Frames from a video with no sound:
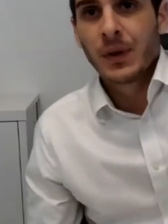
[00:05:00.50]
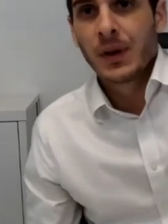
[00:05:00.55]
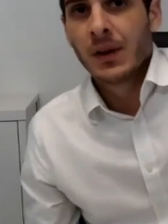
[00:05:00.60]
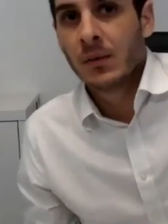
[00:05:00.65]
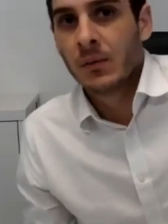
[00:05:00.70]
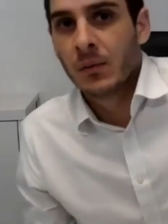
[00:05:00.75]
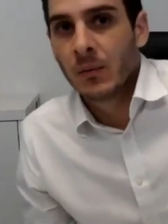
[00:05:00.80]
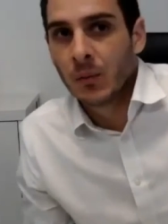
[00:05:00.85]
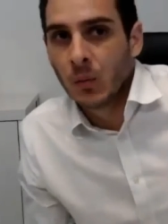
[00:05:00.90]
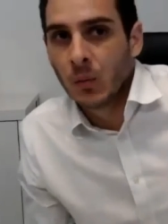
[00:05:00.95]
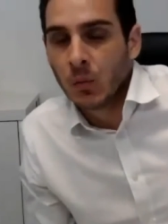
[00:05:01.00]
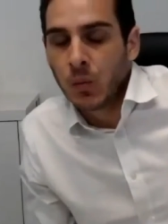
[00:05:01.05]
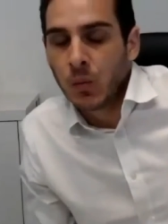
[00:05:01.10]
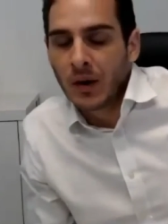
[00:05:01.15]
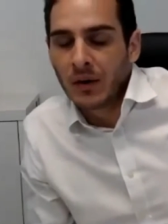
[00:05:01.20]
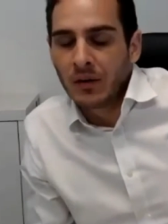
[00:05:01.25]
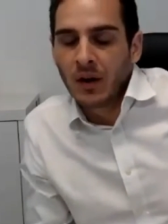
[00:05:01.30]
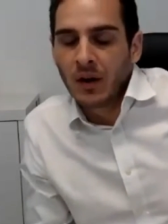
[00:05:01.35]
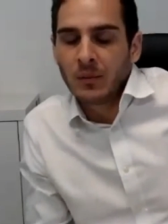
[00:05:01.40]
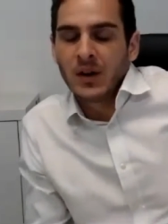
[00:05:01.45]
been
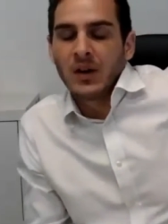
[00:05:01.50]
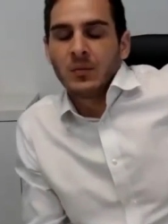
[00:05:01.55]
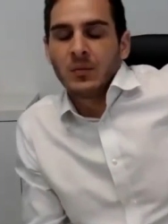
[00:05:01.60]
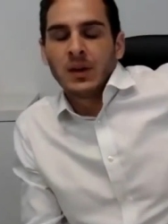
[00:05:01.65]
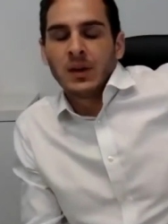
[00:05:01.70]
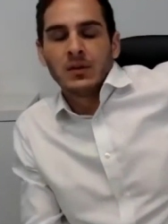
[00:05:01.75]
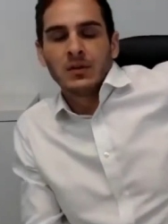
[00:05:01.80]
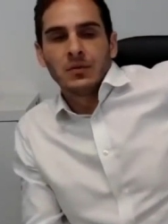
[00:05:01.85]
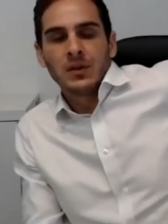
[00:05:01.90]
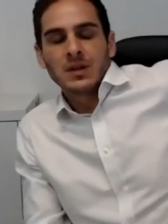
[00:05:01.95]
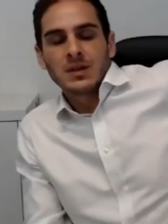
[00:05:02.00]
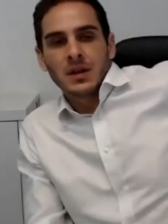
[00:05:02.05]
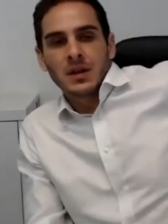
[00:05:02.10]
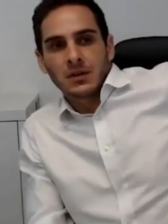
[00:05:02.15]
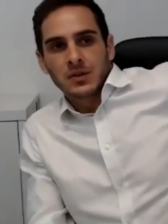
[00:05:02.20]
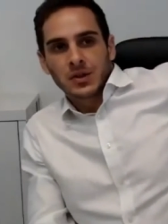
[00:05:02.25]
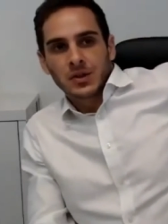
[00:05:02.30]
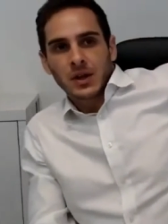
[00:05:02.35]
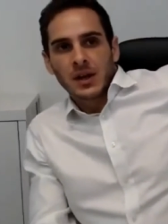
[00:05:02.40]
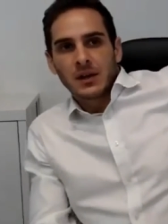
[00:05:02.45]
I mean, I've been in the
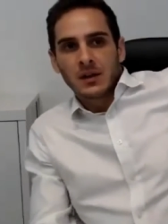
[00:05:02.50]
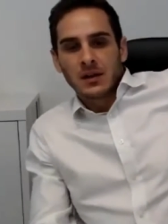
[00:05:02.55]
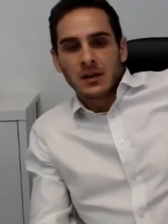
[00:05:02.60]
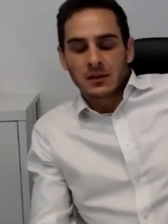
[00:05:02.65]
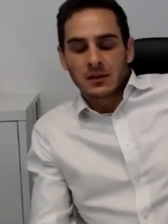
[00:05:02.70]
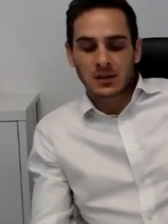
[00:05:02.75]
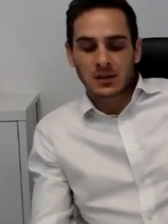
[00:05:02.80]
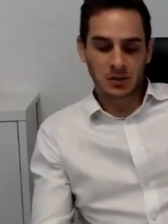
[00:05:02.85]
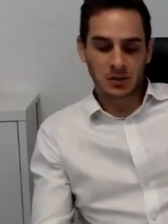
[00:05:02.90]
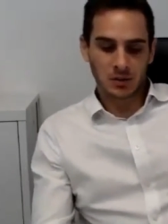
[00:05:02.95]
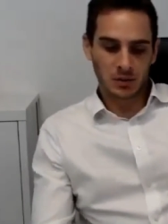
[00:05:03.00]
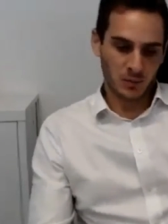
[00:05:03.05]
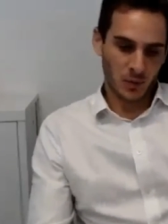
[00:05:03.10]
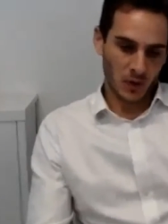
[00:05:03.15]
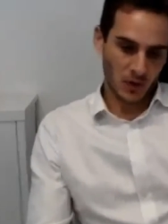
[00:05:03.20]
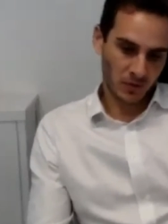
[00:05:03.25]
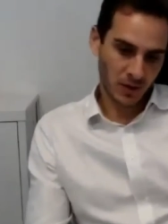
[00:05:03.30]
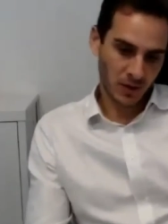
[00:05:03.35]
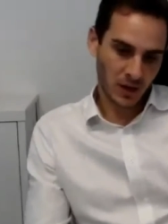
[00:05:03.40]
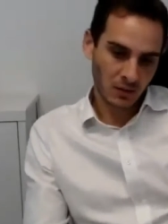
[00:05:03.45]
retail trading sort of
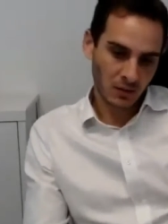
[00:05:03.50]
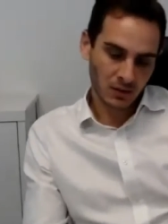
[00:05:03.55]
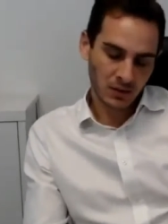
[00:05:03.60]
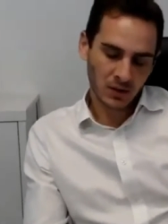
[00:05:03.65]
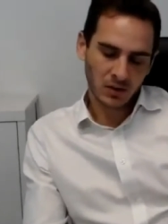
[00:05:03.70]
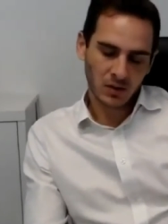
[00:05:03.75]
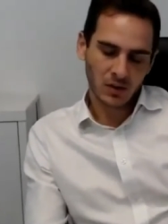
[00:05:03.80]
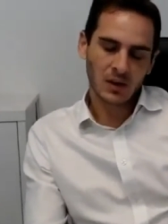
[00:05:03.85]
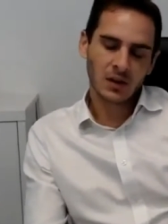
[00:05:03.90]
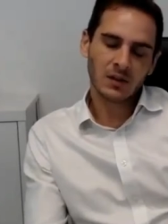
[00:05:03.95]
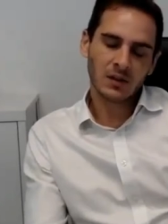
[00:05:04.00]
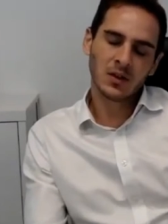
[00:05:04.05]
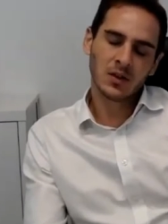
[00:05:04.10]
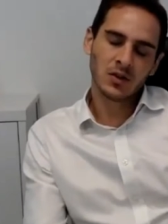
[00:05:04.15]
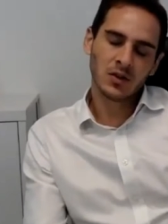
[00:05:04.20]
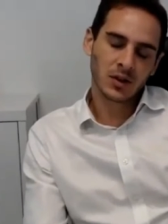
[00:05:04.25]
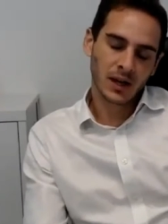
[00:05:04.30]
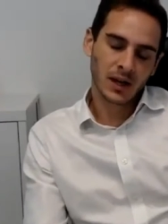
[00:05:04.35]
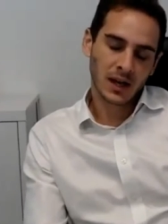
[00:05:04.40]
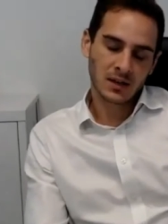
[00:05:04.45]
both here in
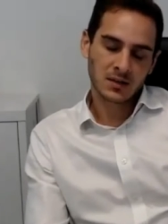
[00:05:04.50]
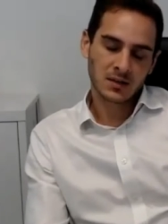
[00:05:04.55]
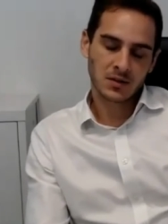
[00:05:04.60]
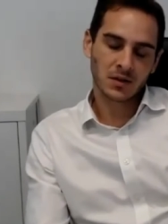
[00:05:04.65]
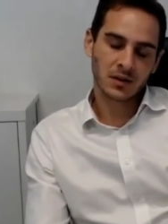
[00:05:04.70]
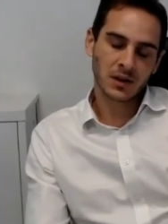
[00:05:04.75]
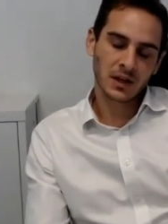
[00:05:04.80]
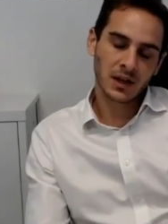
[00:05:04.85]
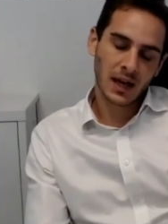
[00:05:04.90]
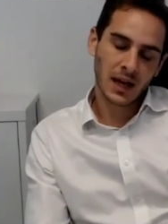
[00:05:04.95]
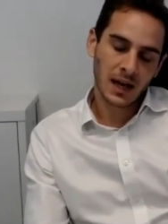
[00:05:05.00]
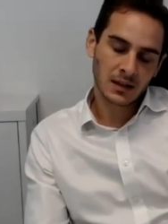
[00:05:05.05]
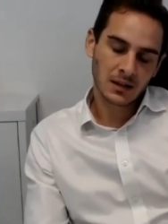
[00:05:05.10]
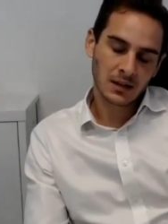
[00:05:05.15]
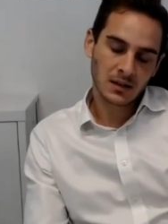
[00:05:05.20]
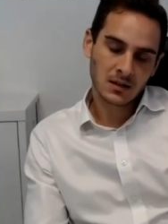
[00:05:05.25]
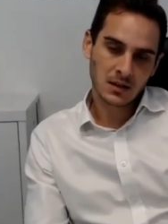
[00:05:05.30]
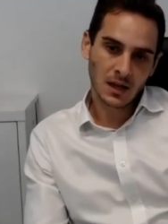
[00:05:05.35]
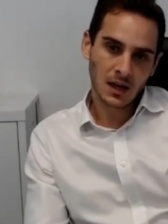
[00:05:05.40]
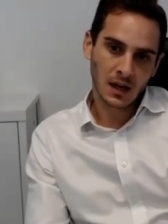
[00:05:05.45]
the UK, sorry,
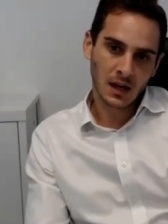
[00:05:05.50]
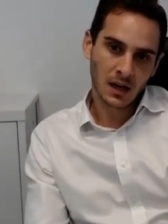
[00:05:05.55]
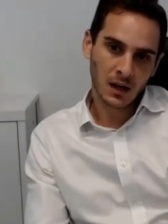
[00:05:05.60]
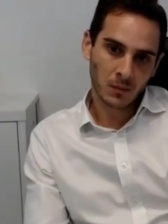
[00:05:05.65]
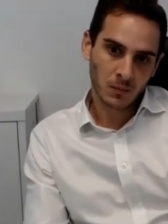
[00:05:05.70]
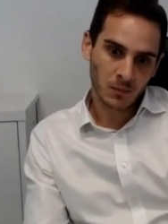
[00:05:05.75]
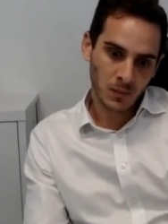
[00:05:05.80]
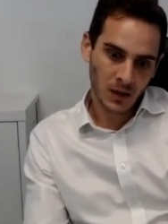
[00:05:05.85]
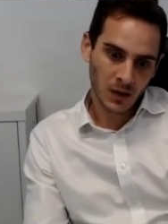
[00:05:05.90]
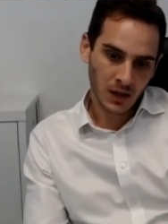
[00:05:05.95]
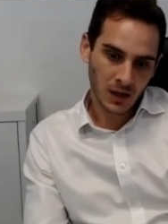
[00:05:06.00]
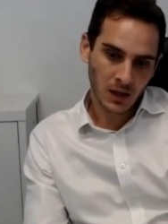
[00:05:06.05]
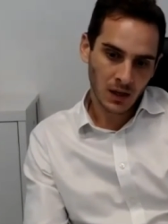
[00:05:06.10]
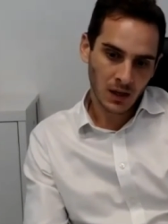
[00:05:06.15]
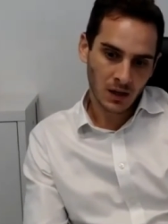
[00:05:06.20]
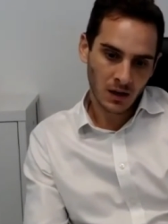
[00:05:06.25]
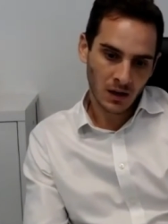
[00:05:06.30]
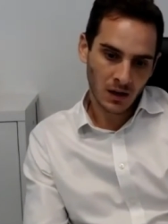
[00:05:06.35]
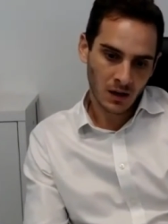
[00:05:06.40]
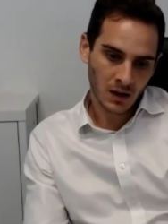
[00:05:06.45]
and
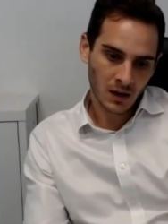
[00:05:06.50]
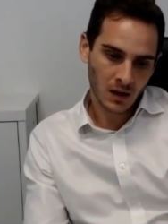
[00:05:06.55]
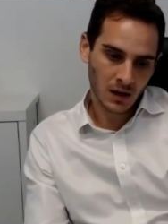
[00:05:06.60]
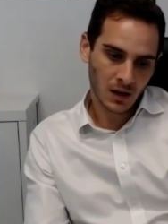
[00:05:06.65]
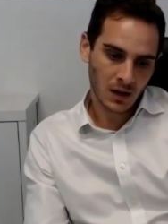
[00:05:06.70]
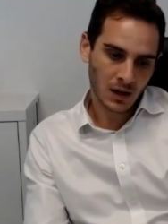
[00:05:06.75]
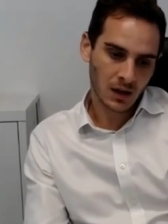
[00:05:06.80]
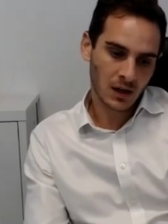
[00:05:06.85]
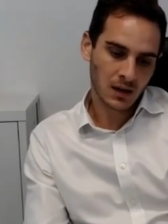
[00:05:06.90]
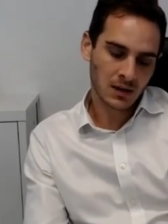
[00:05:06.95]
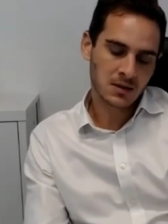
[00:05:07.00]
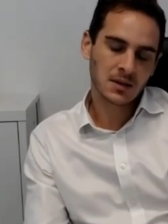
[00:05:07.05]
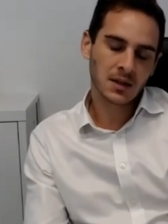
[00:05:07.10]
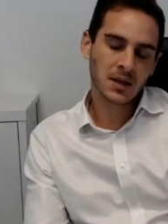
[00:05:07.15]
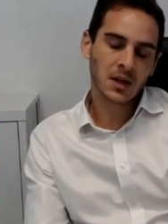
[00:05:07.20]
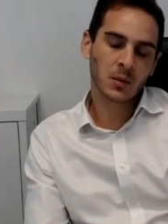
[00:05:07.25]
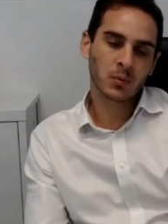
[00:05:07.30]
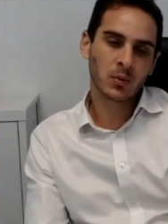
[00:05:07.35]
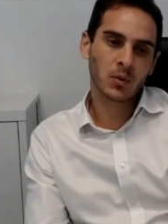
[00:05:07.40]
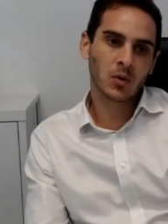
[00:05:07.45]
in
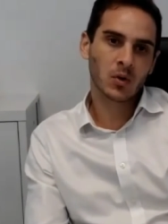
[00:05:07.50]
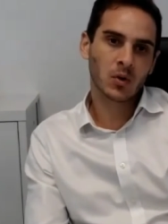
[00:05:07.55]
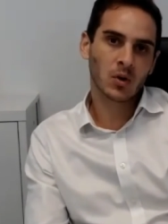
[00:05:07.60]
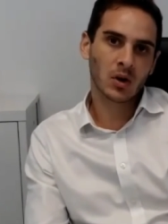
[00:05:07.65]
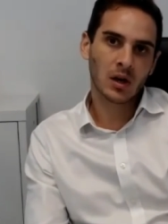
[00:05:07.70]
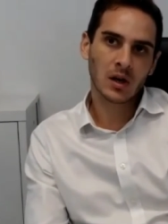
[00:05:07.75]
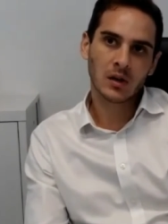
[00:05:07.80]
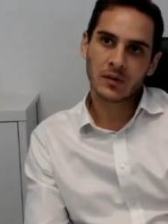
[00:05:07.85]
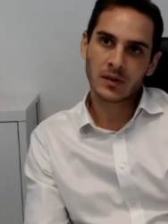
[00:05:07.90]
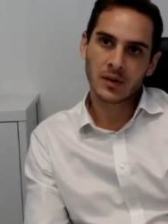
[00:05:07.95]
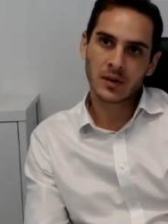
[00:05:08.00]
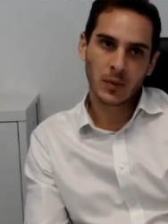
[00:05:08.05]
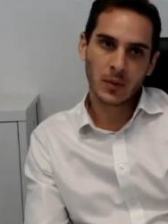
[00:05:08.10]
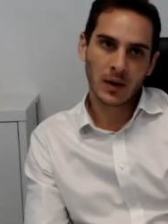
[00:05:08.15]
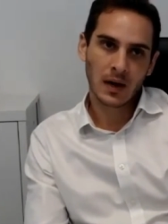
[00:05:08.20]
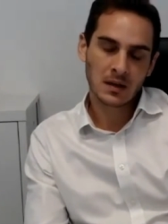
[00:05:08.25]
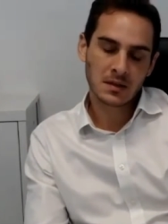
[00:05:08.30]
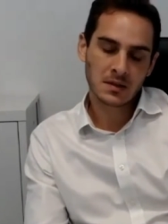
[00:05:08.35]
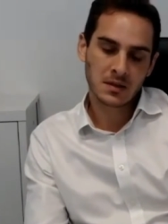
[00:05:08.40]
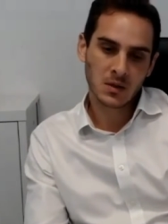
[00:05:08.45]
Singapore over the
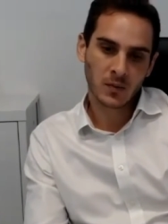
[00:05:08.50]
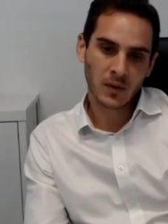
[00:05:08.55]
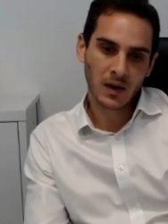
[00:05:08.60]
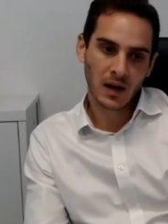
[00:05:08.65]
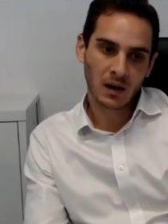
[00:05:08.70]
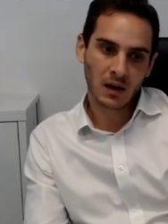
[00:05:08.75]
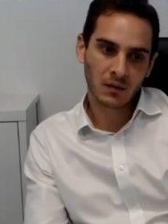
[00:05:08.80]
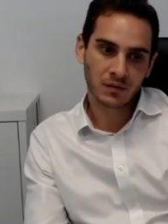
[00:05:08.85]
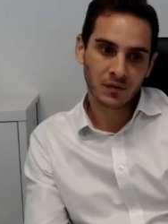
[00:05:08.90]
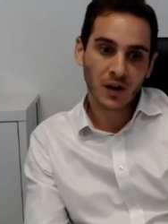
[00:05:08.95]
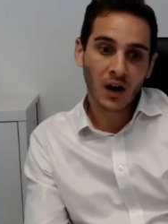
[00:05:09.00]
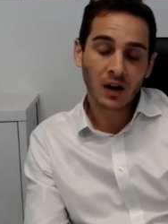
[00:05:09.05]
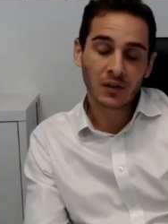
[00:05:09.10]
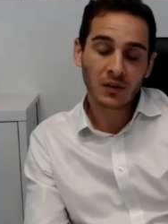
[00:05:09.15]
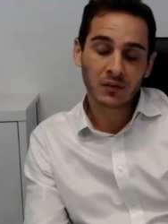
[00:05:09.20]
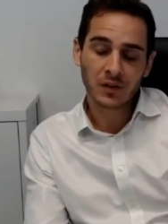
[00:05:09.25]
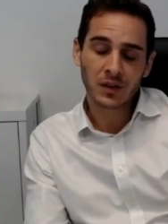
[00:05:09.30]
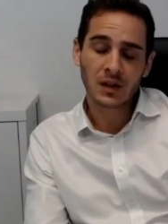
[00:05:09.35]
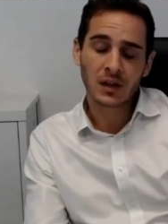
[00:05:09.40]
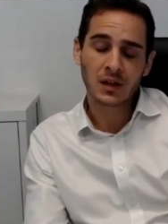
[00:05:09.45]
past about
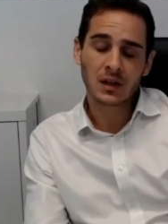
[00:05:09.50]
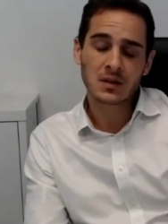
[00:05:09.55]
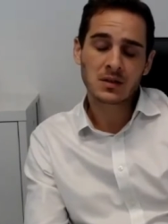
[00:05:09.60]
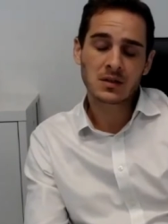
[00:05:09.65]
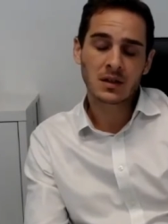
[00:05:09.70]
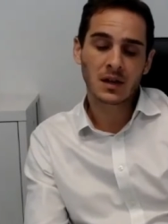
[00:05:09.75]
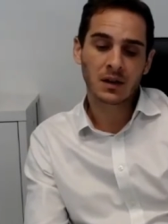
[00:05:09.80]
5 years.